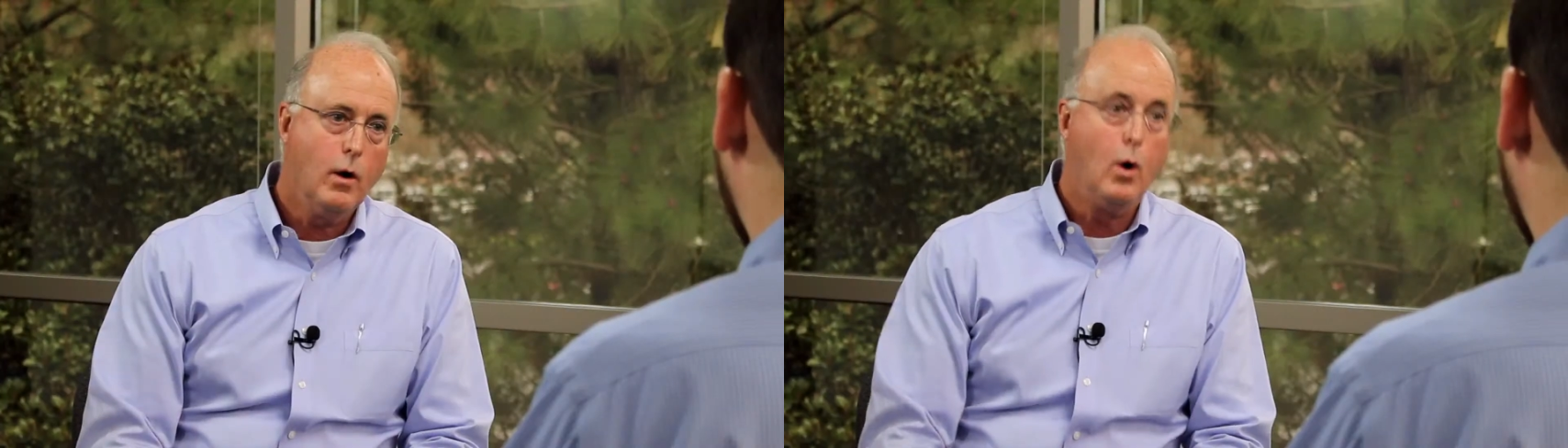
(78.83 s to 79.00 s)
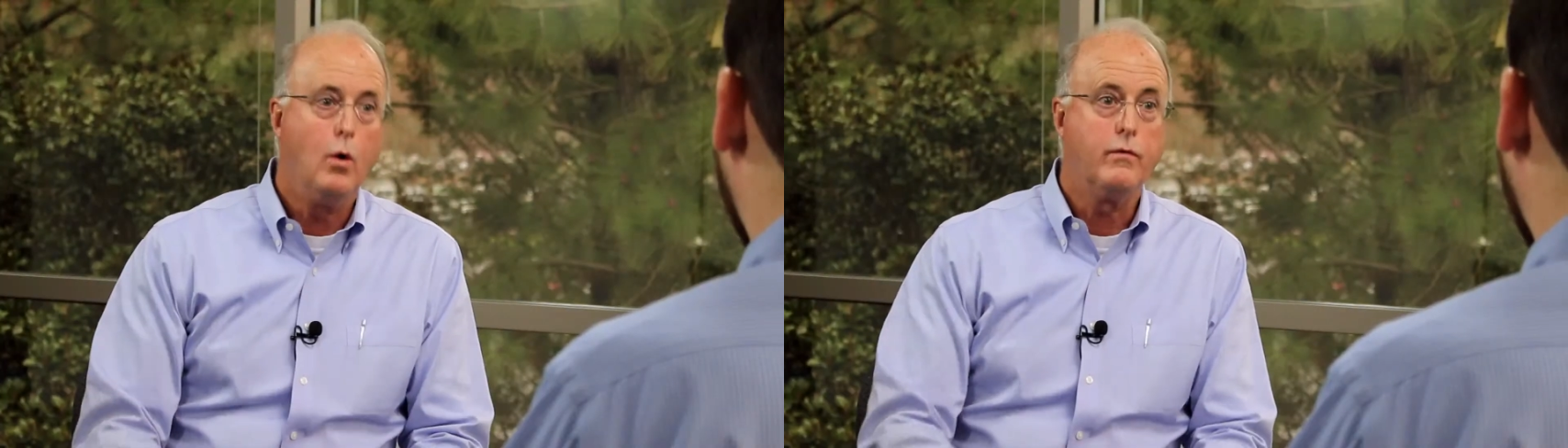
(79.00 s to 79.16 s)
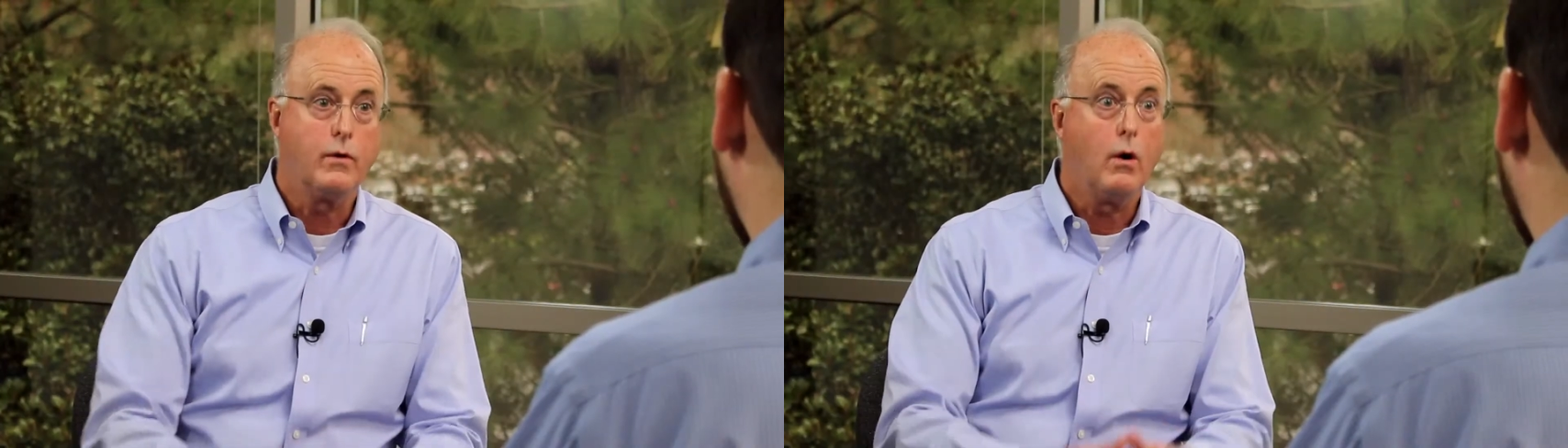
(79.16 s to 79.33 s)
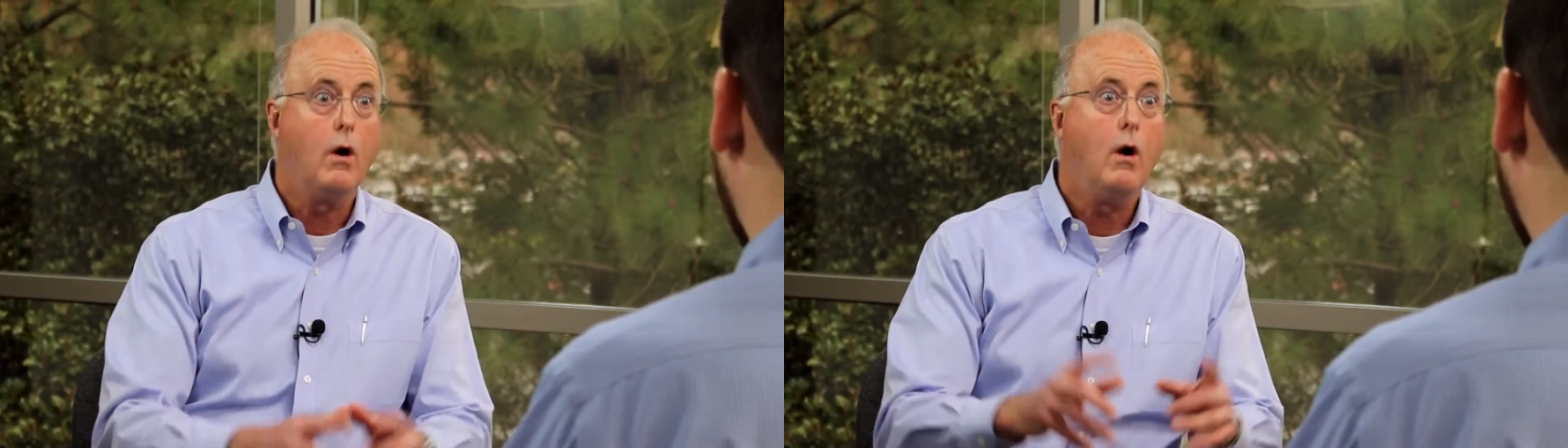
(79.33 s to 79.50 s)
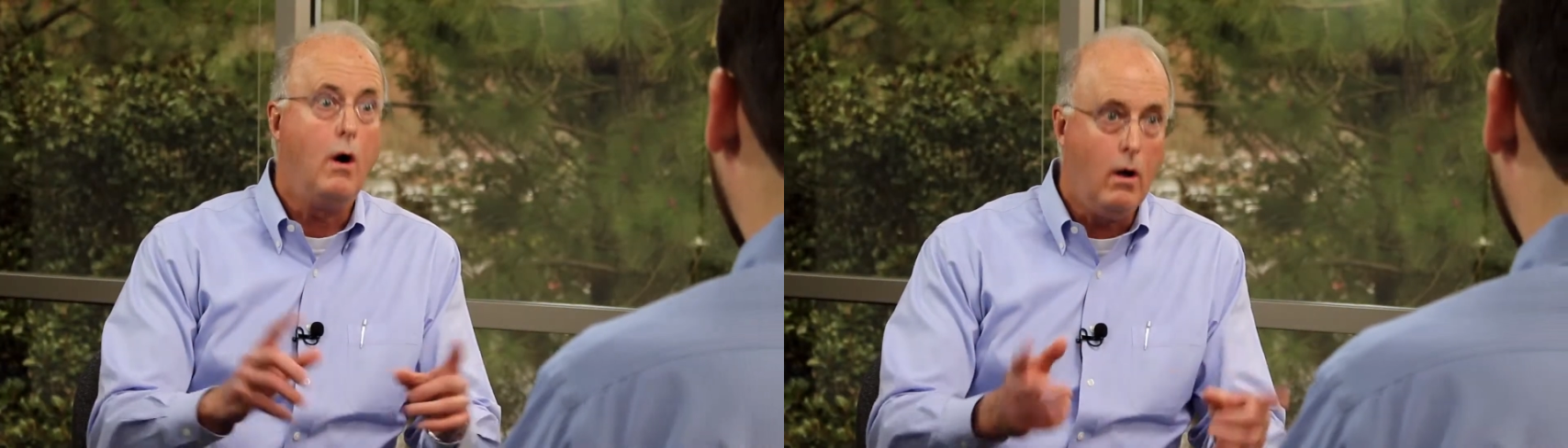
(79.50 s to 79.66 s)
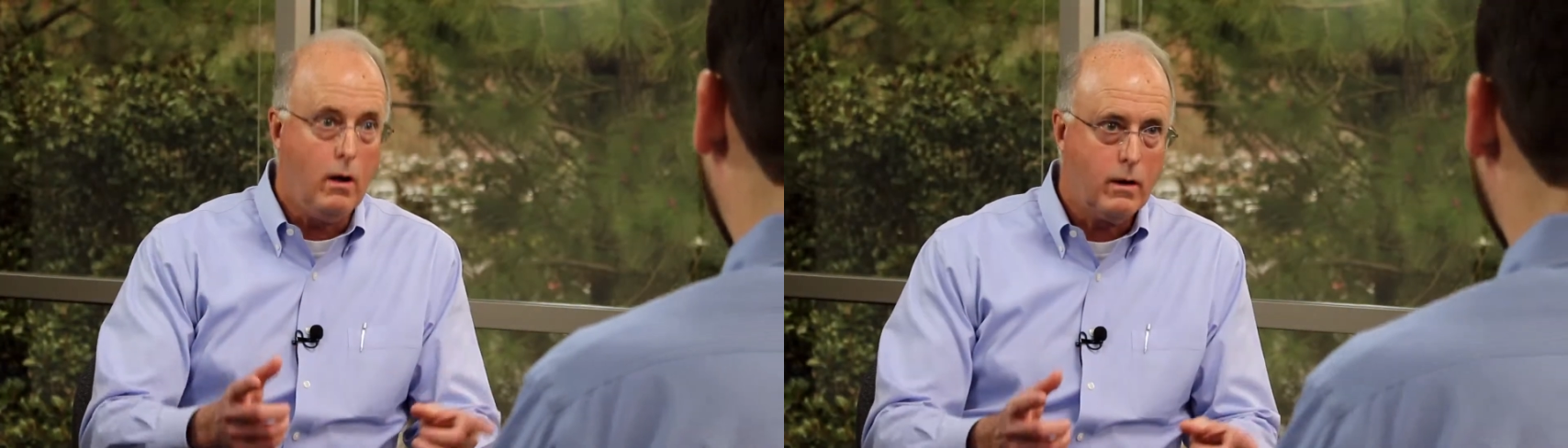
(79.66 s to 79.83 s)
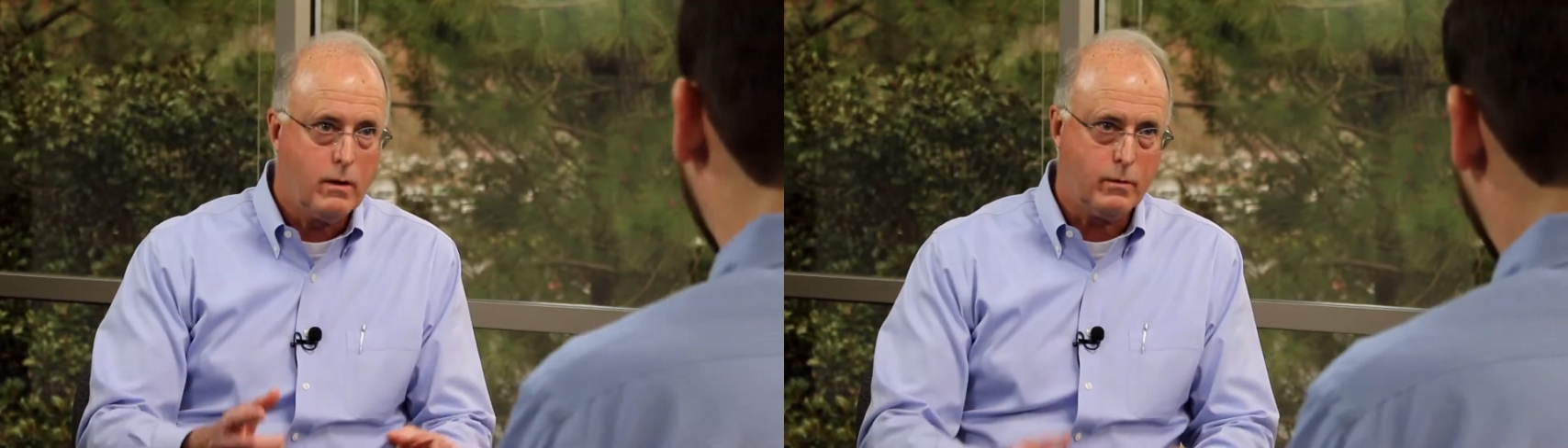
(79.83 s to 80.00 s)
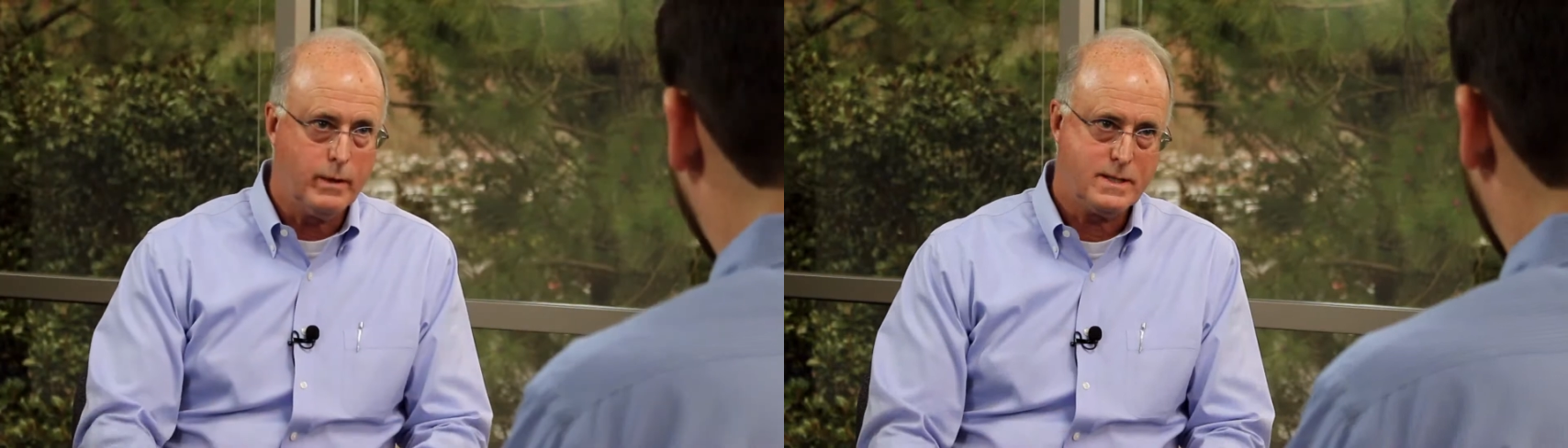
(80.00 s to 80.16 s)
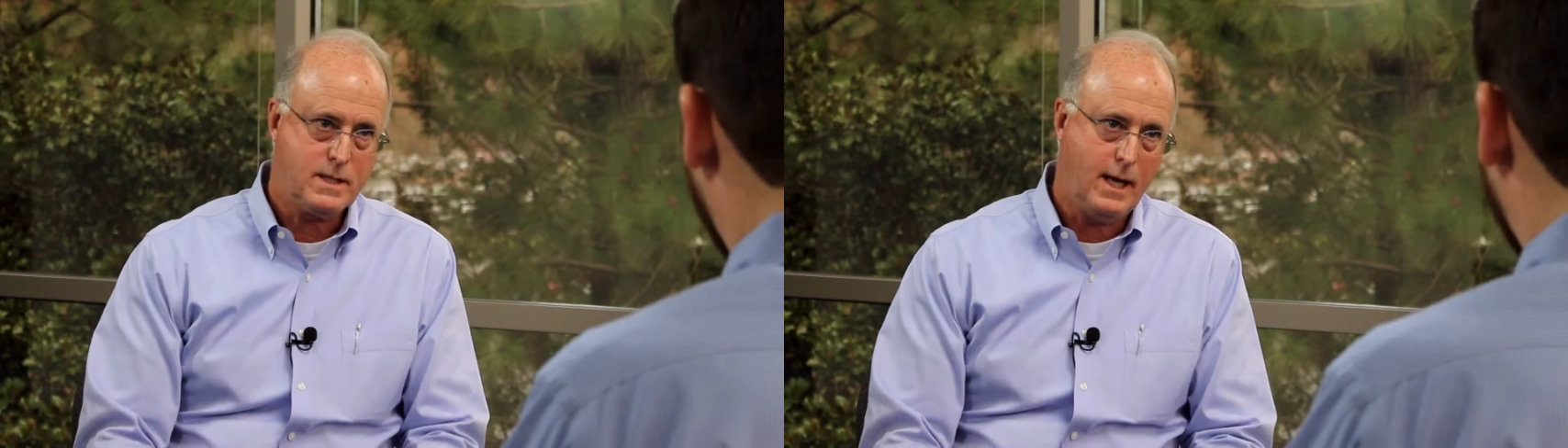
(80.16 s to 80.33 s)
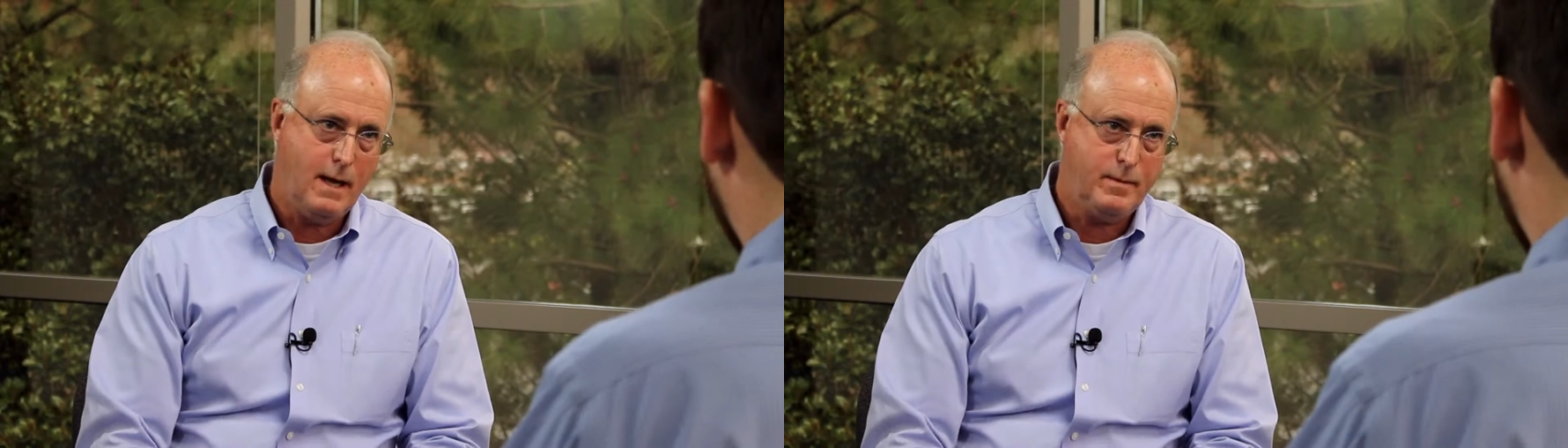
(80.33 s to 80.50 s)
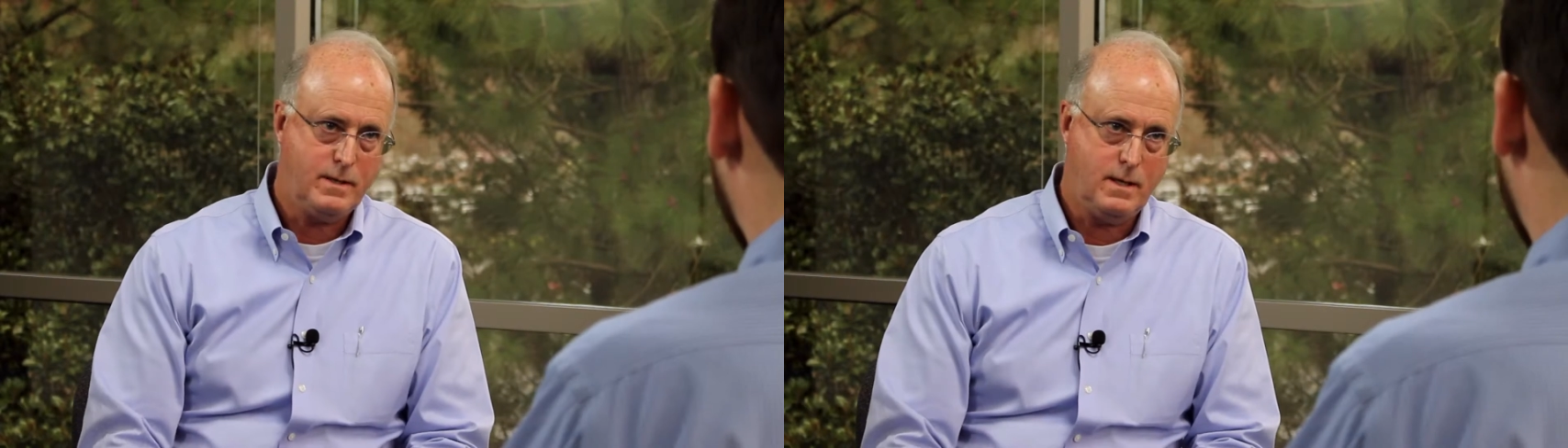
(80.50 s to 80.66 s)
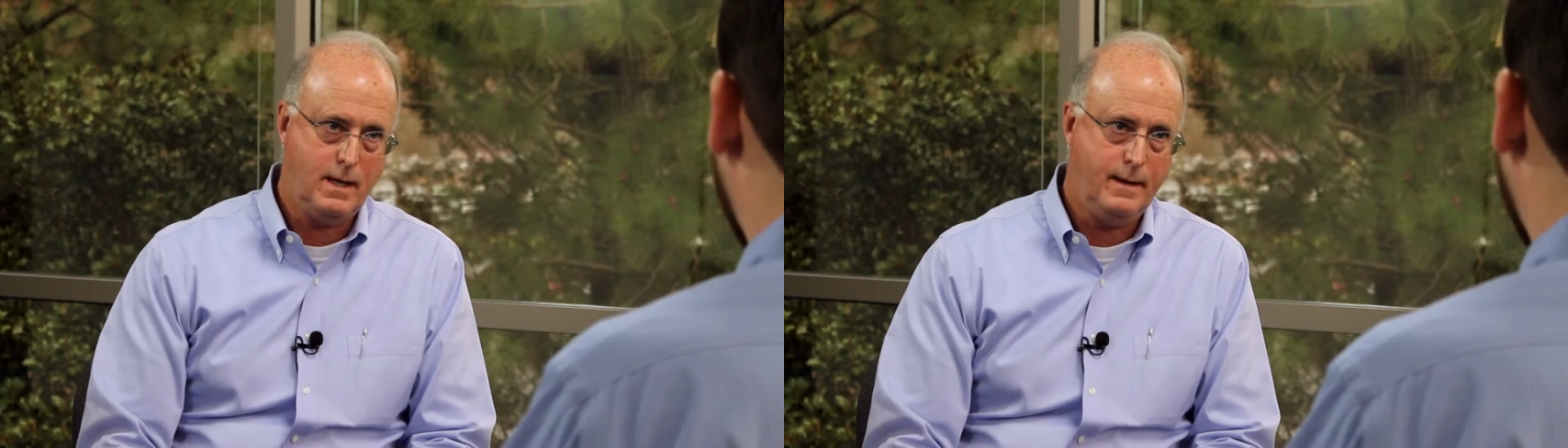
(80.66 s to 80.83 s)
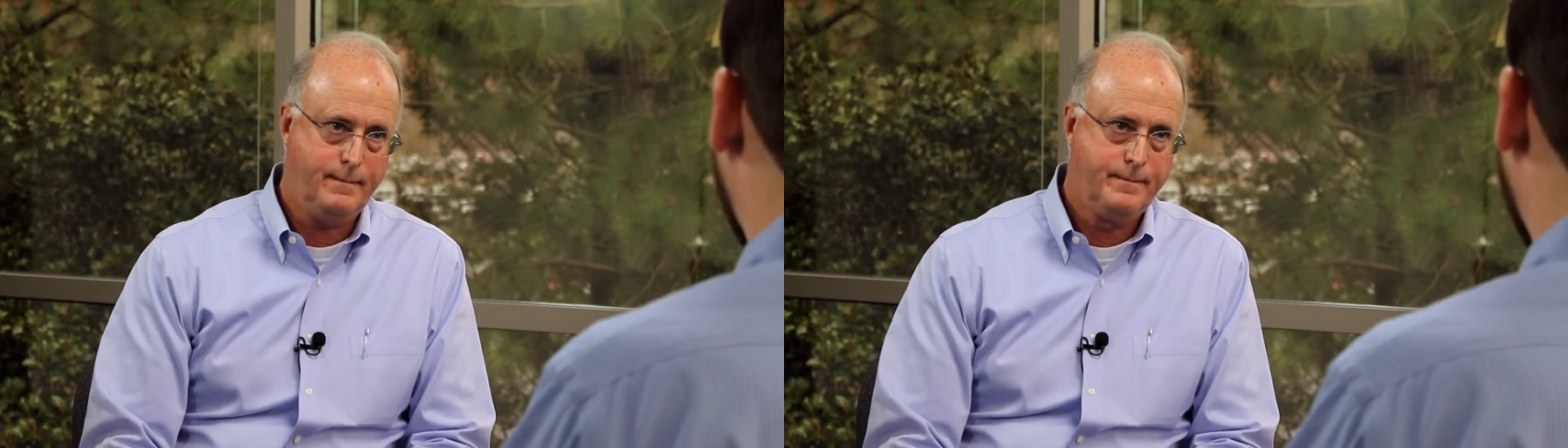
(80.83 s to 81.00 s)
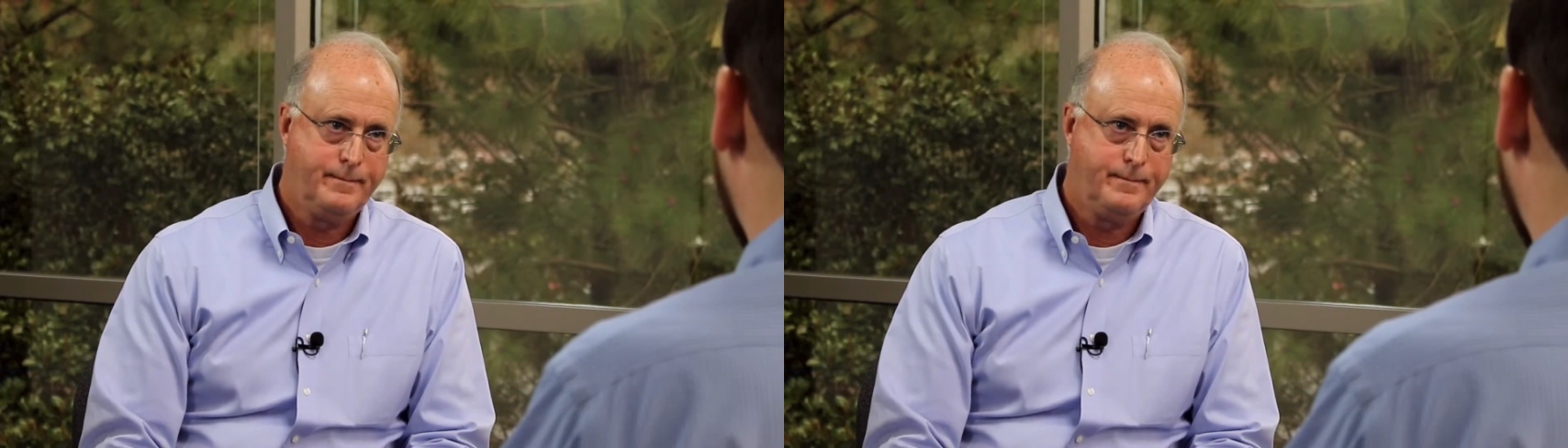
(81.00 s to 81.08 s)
overall risk appetite.